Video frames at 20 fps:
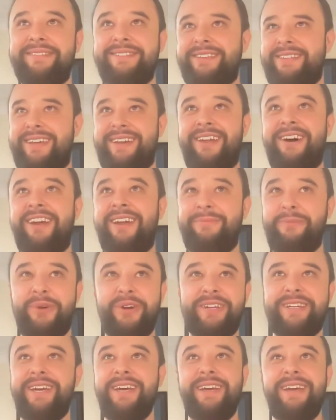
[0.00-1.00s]
So the client
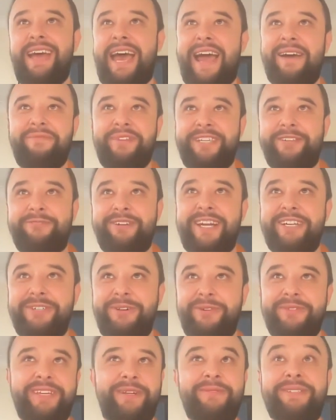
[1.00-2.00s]
would have these
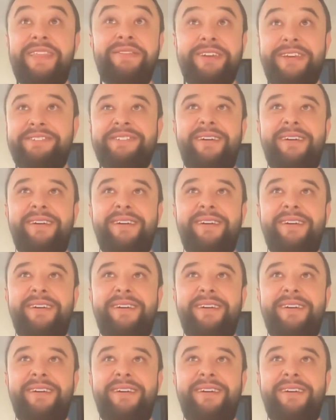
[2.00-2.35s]
credentials and it would send the